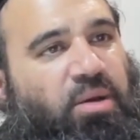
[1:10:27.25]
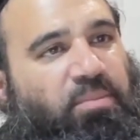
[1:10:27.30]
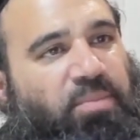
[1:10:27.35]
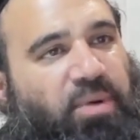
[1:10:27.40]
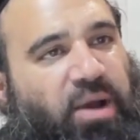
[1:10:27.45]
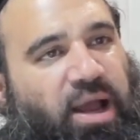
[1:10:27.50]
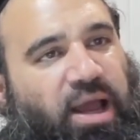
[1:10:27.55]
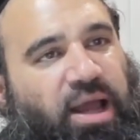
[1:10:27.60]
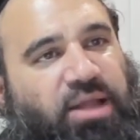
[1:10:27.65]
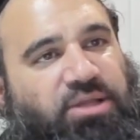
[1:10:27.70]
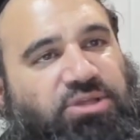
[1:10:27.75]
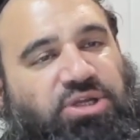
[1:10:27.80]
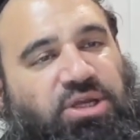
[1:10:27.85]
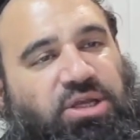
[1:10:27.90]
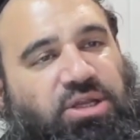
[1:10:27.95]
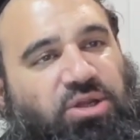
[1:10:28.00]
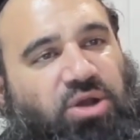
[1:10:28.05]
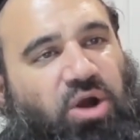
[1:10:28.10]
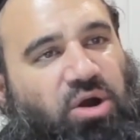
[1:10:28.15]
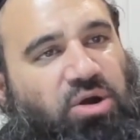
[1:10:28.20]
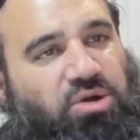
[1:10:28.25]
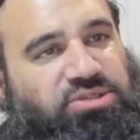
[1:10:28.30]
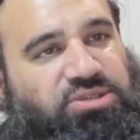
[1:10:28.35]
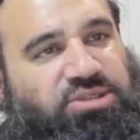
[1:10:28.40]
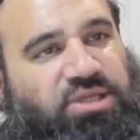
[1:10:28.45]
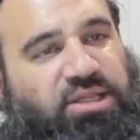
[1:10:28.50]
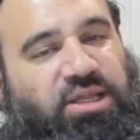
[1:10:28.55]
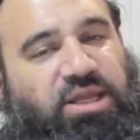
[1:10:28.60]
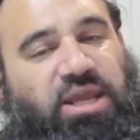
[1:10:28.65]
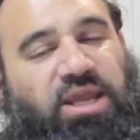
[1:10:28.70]
but he
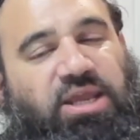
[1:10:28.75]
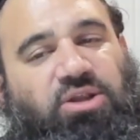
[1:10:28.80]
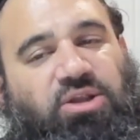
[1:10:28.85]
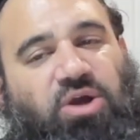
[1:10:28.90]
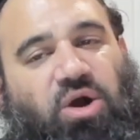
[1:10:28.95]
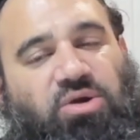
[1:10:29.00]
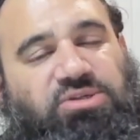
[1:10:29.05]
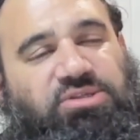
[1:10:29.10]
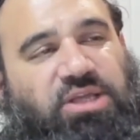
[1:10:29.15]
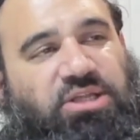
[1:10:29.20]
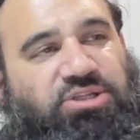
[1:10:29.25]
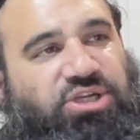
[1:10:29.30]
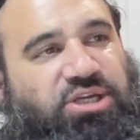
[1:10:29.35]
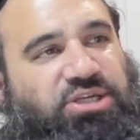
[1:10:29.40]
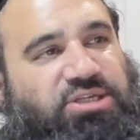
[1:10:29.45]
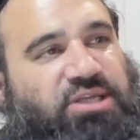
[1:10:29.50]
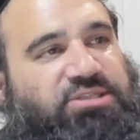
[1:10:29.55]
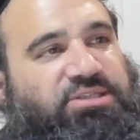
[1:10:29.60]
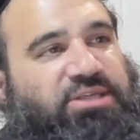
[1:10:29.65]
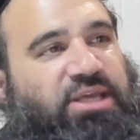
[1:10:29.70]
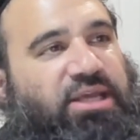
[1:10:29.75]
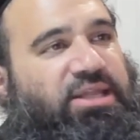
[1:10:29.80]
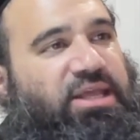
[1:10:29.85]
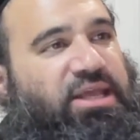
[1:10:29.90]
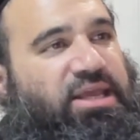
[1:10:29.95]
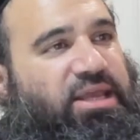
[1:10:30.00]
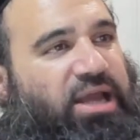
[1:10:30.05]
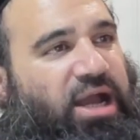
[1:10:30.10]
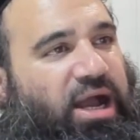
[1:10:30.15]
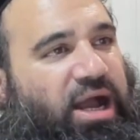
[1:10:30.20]
knows that she's a
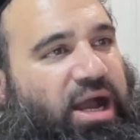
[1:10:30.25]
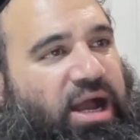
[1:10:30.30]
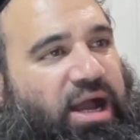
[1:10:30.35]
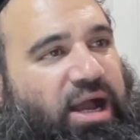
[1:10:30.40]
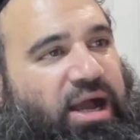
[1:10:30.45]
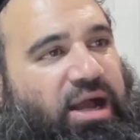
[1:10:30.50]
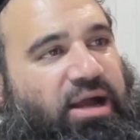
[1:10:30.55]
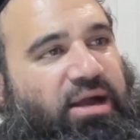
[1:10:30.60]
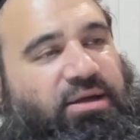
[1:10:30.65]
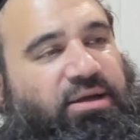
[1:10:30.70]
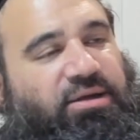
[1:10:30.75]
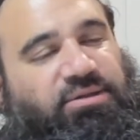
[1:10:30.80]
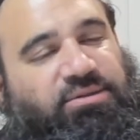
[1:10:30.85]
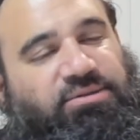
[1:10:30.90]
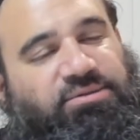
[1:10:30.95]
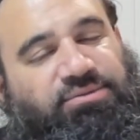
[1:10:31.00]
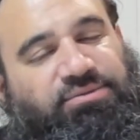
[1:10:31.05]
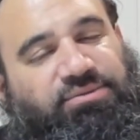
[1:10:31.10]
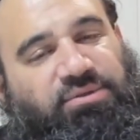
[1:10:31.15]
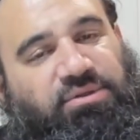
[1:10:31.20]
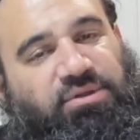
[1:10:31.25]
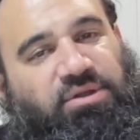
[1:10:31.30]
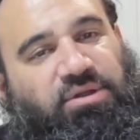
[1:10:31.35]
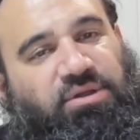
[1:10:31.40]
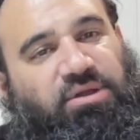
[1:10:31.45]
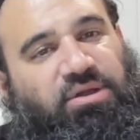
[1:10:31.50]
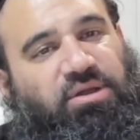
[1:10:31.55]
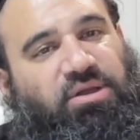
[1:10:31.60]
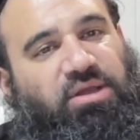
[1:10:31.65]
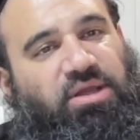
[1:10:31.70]
tzadikah,
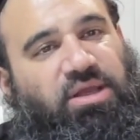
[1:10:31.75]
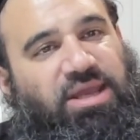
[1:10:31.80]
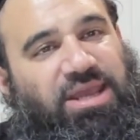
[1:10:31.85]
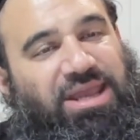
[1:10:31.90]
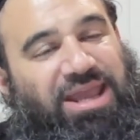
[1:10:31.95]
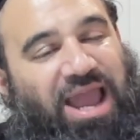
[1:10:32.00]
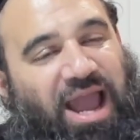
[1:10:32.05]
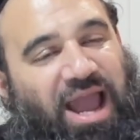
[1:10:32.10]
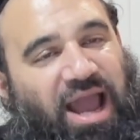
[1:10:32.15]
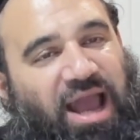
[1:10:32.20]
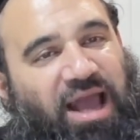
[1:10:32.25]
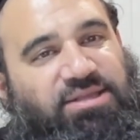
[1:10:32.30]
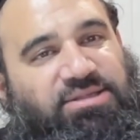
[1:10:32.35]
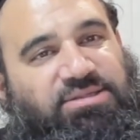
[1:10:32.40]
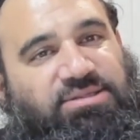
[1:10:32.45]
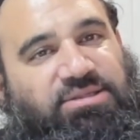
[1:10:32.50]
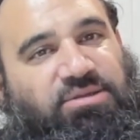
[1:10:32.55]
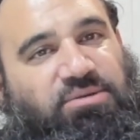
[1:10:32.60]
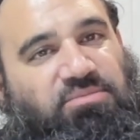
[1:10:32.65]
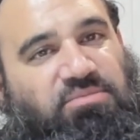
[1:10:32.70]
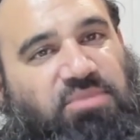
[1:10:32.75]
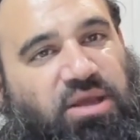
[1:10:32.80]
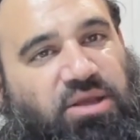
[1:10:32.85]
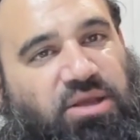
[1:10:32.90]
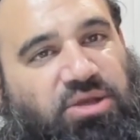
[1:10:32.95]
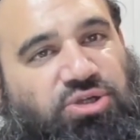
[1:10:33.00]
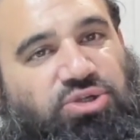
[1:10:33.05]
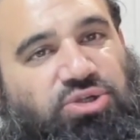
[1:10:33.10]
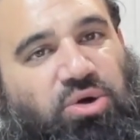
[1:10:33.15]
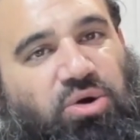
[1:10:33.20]
he has to
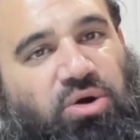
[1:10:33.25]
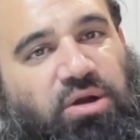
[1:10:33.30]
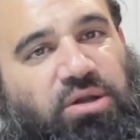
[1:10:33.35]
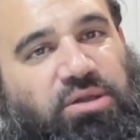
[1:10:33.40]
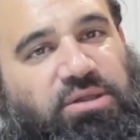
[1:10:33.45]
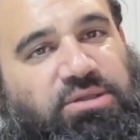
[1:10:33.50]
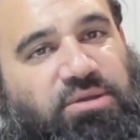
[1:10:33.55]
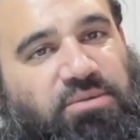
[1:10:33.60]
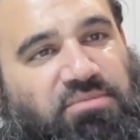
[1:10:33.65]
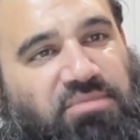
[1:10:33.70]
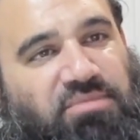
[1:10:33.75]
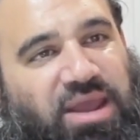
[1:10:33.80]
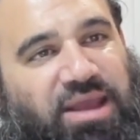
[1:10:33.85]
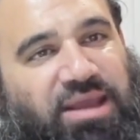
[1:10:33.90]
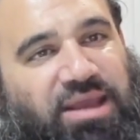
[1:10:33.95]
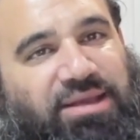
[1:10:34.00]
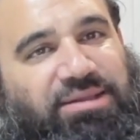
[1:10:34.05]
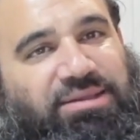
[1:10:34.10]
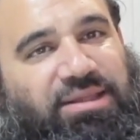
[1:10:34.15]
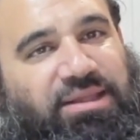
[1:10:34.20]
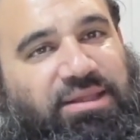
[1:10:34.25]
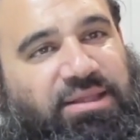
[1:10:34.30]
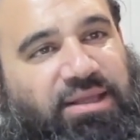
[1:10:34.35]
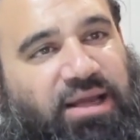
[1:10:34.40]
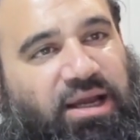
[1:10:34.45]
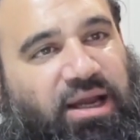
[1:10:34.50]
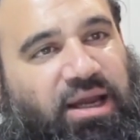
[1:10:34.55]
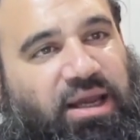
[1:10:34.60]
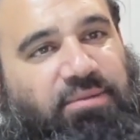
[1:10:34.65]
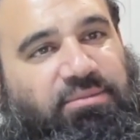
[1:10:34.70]
make sure to make the
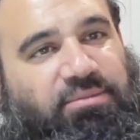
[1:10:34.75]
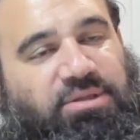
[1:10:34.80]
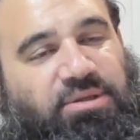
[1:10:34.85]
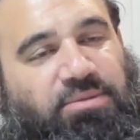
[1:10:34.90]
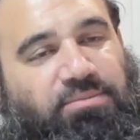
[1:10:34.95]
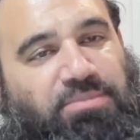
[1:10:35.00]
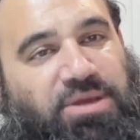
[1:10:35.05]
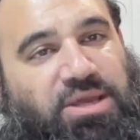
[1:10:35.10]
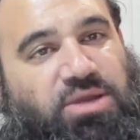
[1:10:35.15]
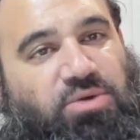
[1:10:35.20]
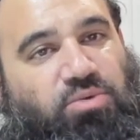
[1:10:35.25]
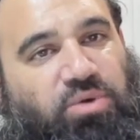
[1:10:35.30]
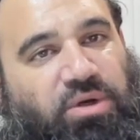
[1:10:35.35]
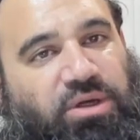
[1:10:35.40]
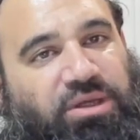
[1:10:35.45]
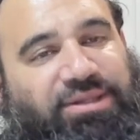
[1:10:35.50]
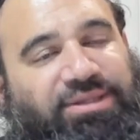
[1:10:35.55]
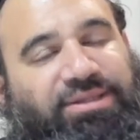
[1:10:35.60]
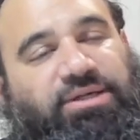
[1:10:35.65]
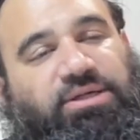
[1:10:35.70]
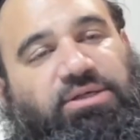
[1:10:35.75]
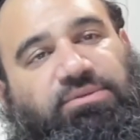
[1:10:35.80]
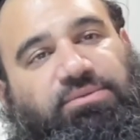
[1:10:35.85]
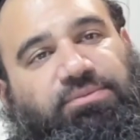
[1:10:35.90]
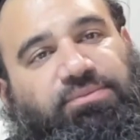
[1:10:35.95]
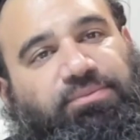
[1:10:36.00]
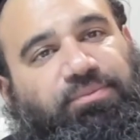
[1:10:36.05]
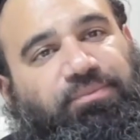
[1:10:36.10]
time to be with her.